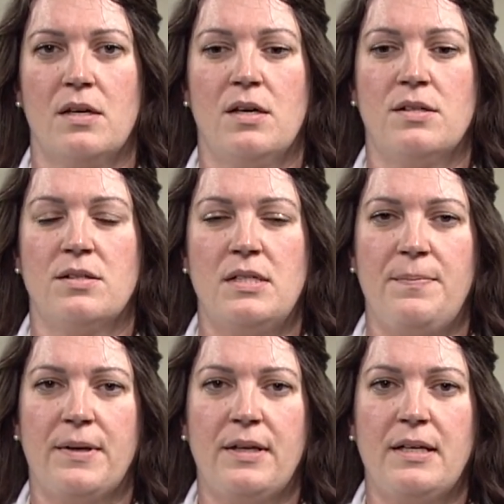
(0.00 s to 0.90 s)
So
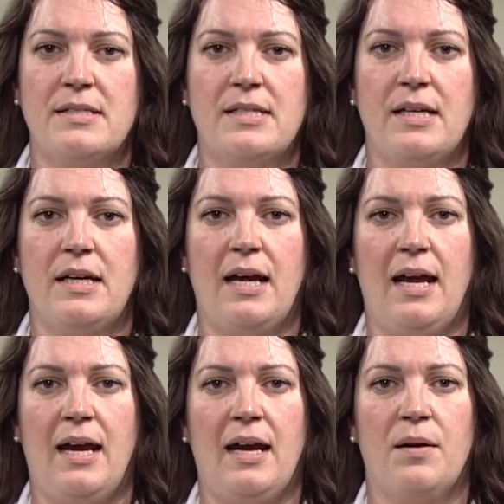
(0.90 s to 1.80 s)
typically to see
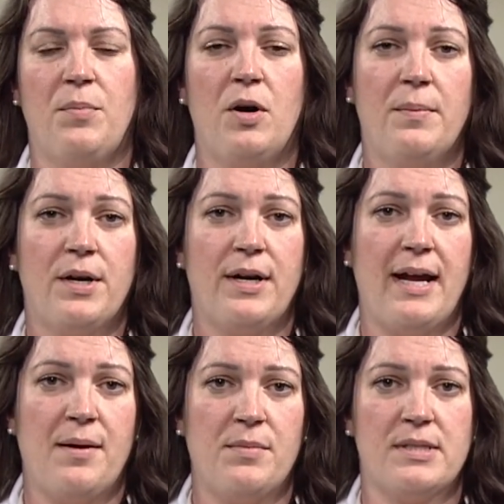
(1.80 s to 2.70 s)
a pulmonary
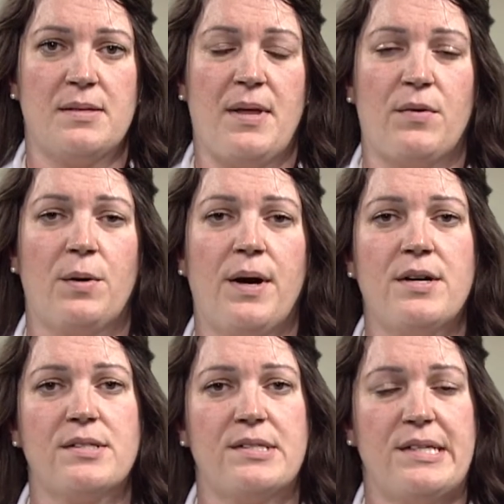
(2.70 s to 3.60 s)
embolism, that
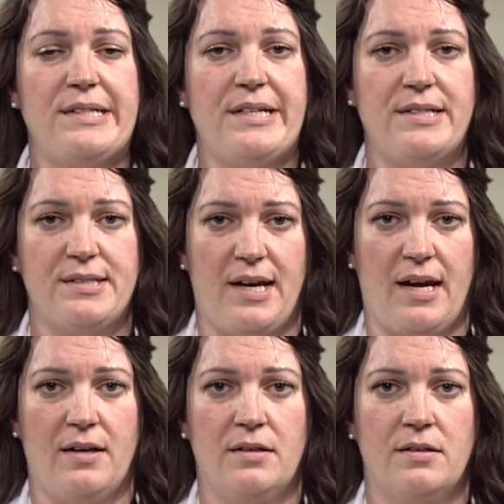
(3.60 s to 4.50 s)
requires a CT
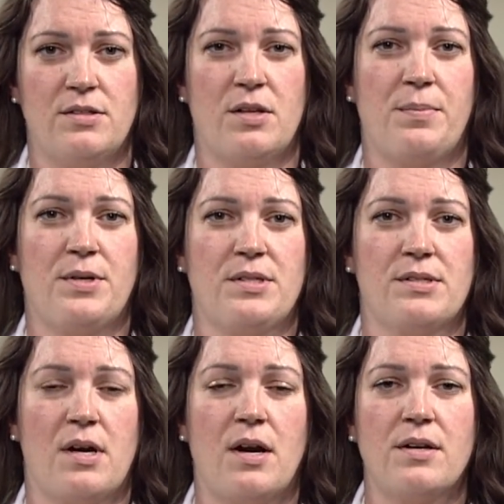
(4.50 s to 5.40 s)
scan. So the
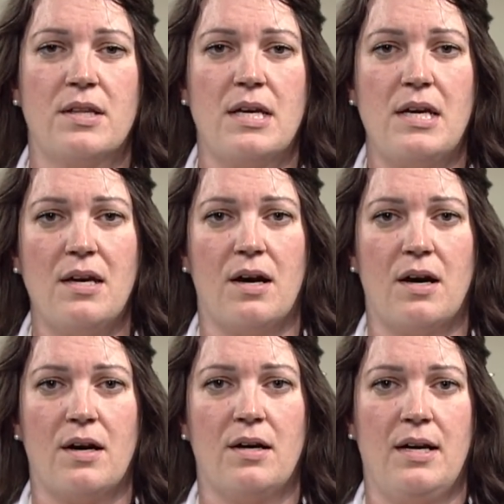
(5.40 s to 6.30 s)
person's gone to the
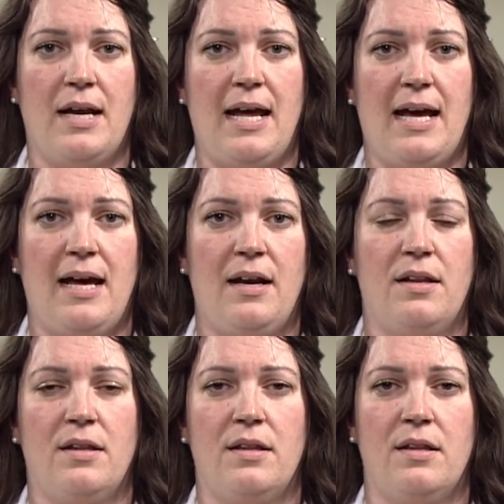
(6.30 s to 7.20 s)
ER and
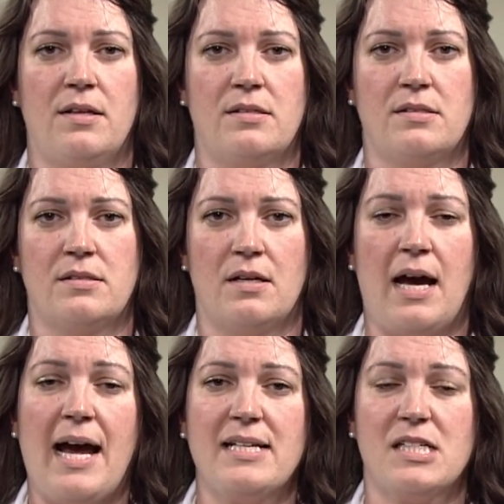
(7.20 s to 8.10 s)
had this
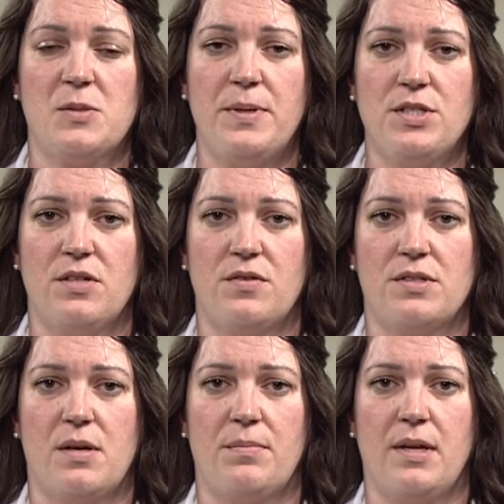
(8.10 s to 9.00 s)
high suspicion for
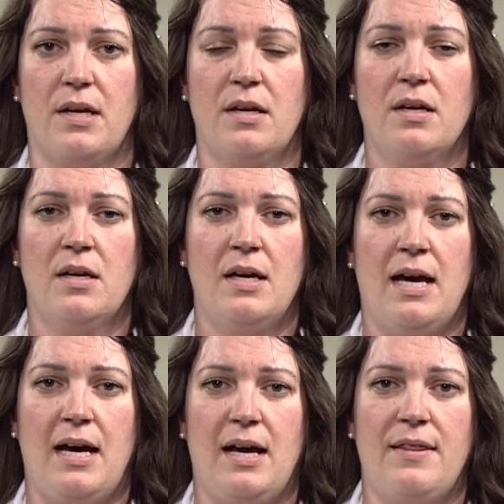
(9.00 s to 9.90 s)
something,
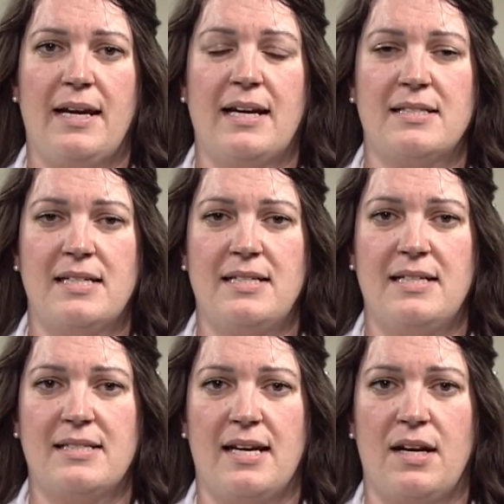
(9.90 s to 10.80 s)
and they get a
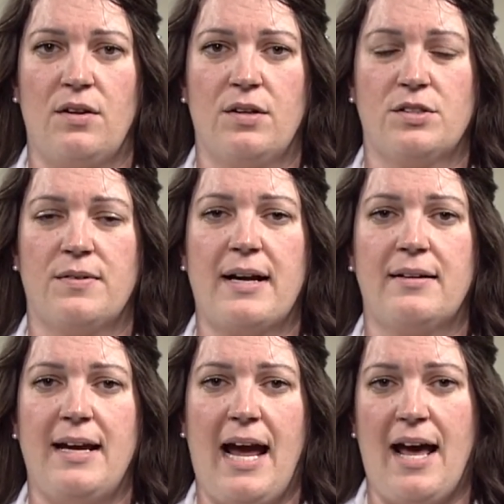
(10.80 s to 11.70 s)
CT scan to look
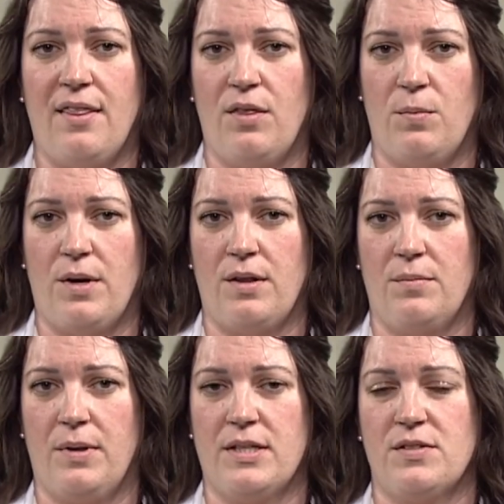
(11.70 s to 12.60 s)
directly at where the
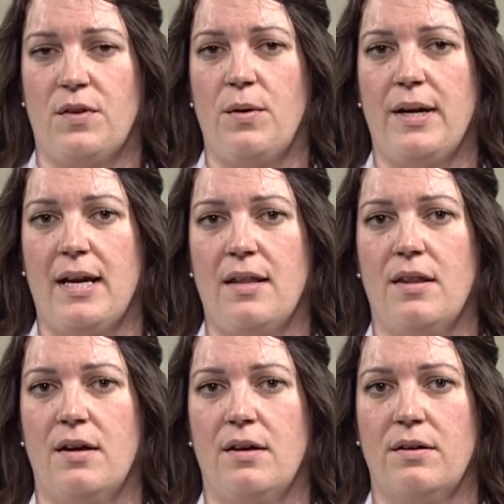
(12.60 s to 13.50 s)
blood is flowing in
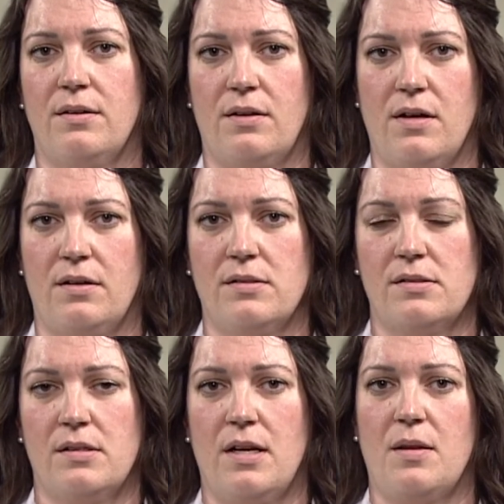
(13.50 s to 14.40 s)
the
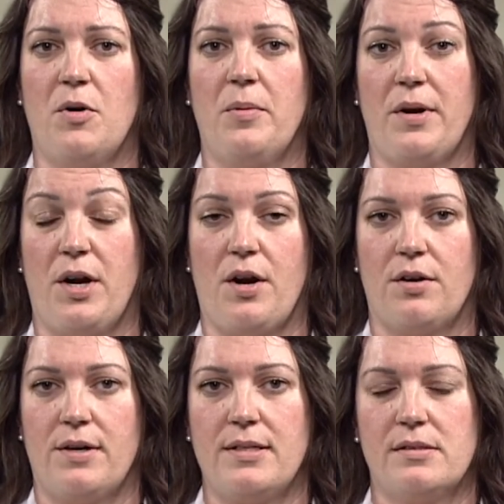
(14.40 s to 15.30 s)
lungs and in the pulmonary
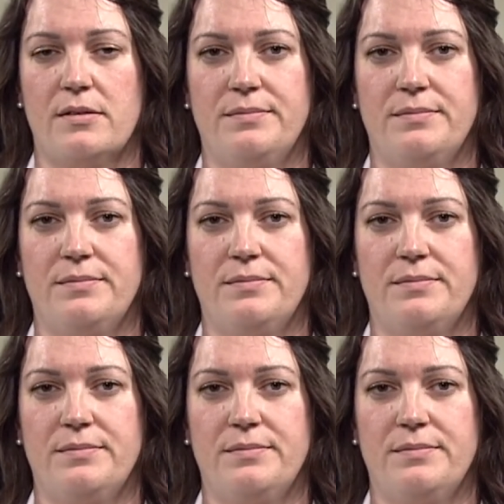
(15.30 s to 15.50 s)
arteries.